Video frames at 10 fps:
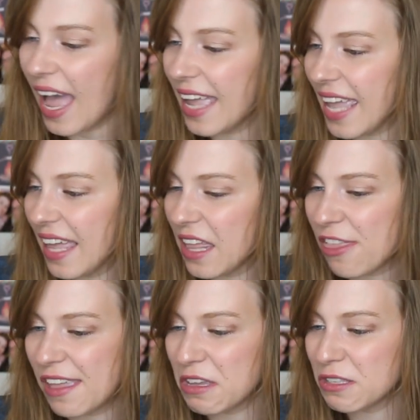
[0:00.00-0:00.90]
Hi,
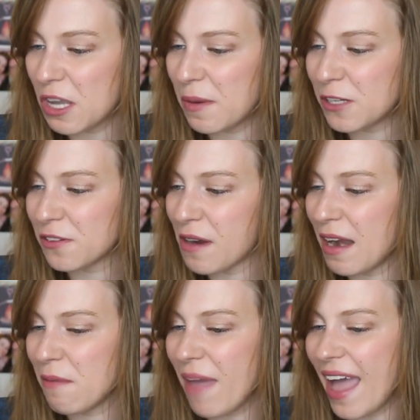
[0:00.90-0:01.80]
Kayla. Thank you so much for
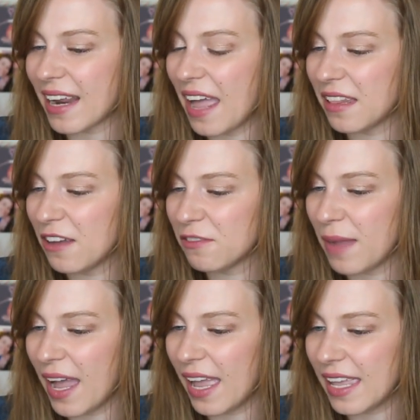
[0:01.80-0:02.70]
writing back. I love
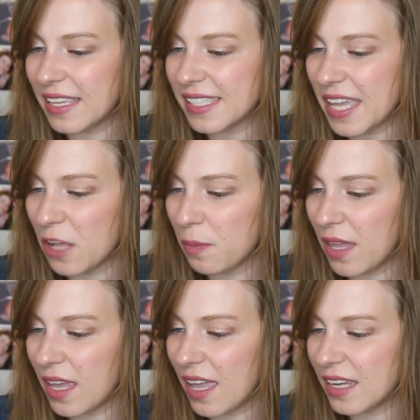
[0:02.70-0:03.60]
my
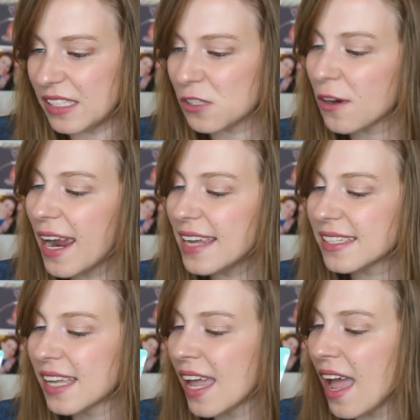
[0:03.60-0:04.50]
ECLP. It is
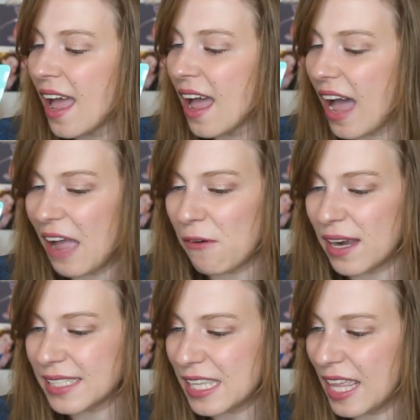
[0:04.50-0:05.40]
great. I
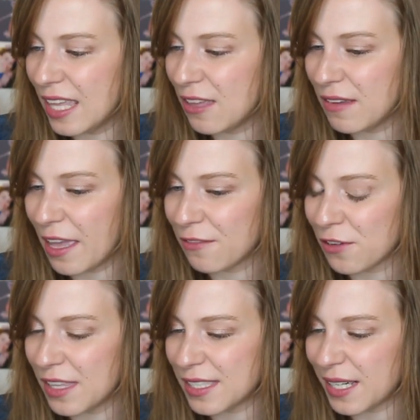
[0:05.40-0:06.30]
want to thank you again
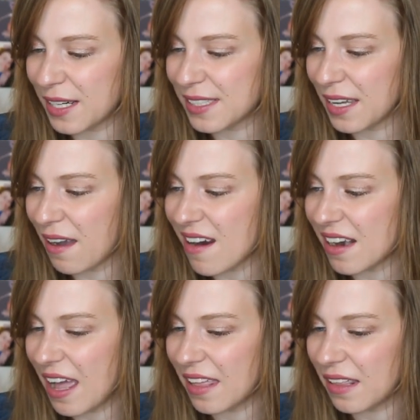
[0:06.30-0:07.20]
for the stickers and
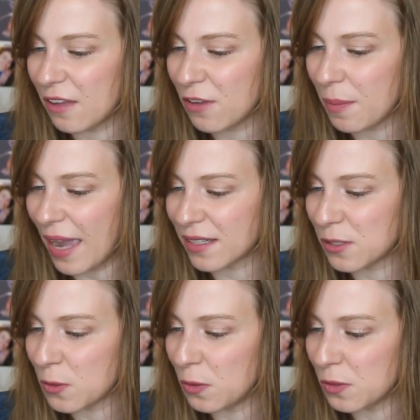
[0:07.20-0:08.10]
card. I love your back
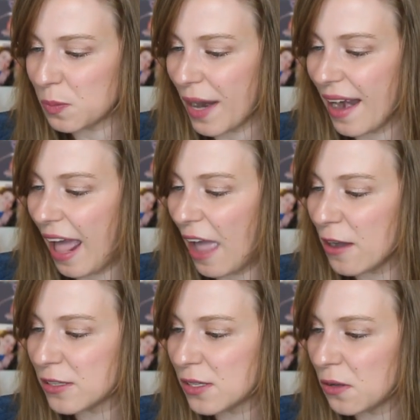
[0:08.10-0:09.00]
to school spread. I
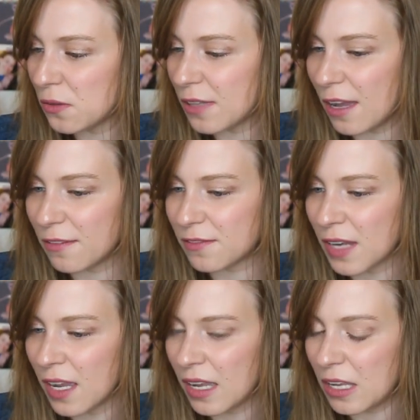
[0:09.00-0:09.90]
also
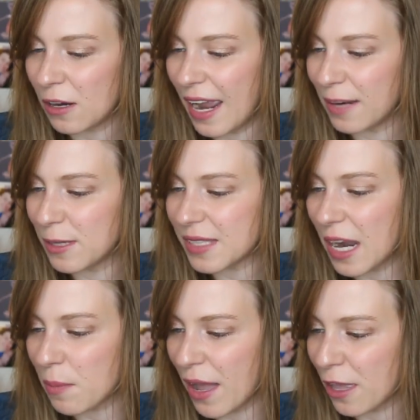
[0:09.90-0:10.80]
loved your animals
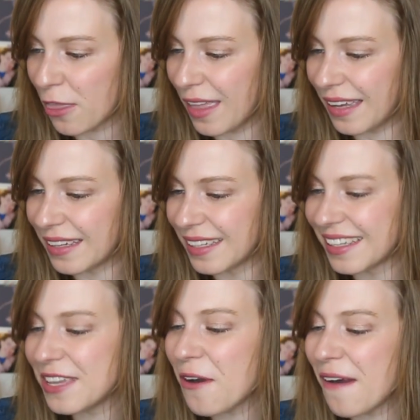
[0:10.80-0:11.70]
on a bike thing.
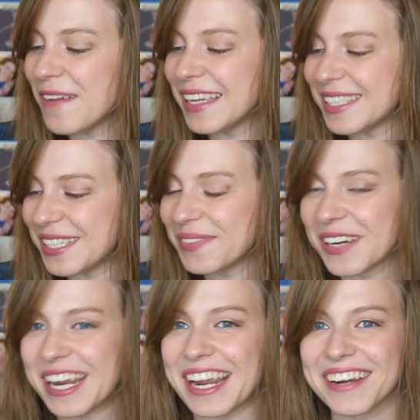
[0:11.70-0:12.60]
You are my
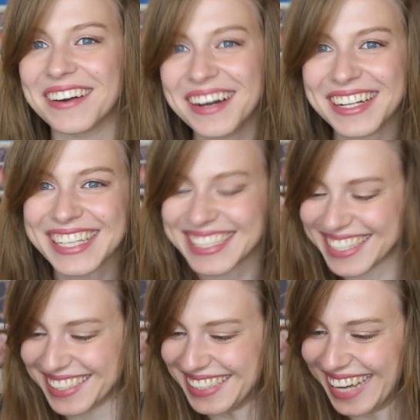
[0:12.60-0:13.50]
superhero. Oh,
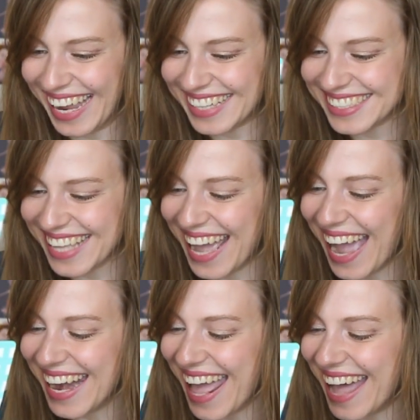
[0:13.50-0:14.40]
that's so nice. Say
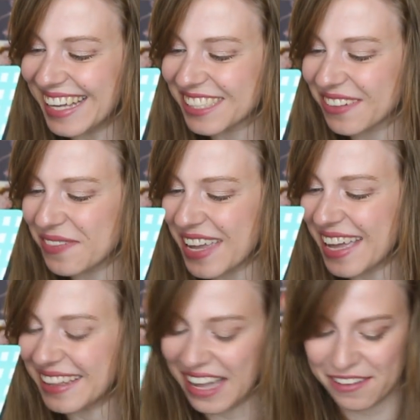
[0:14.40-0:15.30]
hi to Alex for
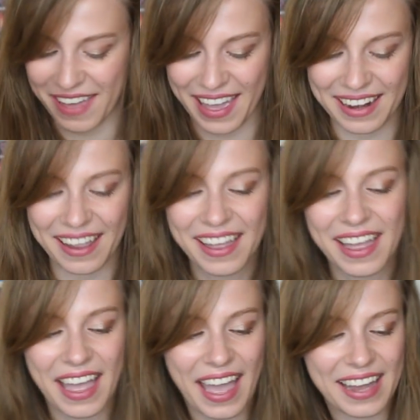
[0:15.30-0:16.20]
me. Love, Hannah.
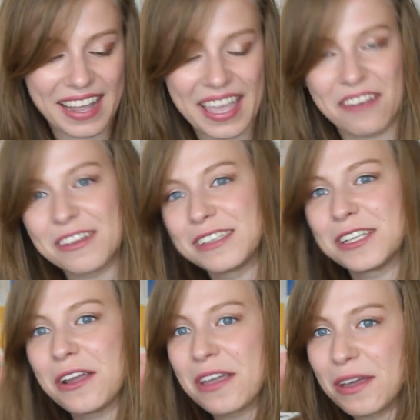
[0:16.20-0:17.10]
And I can't really
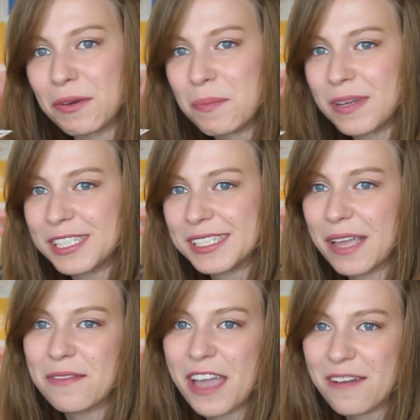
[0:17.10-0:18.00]
show you, but she
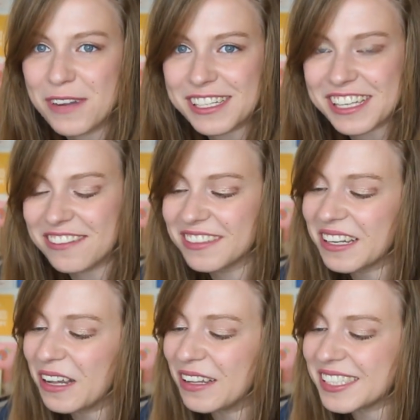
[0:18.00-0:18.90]
sent me a bunch of
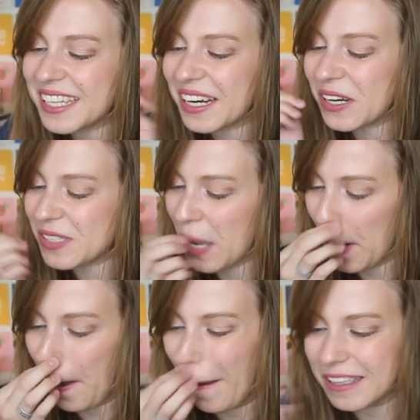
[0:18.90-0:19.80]
little stickers
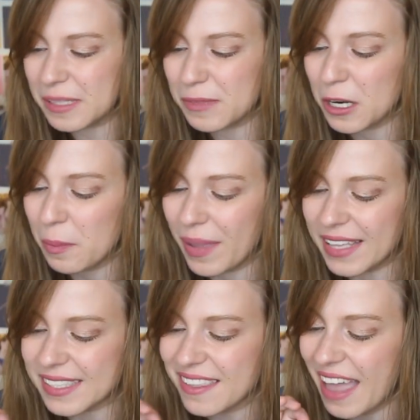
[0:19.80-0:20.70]
and awesome little
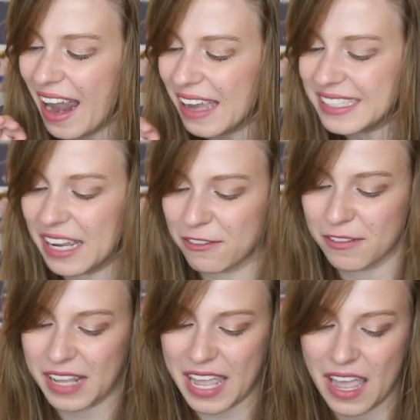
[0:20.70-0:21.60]
bits that I
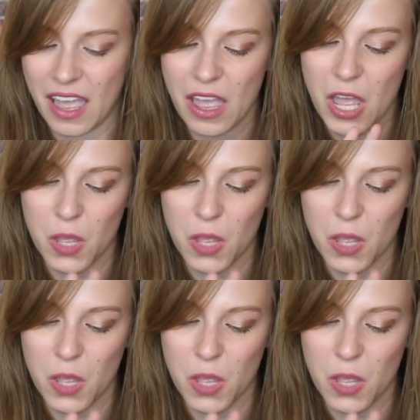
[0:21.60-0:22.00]
definitely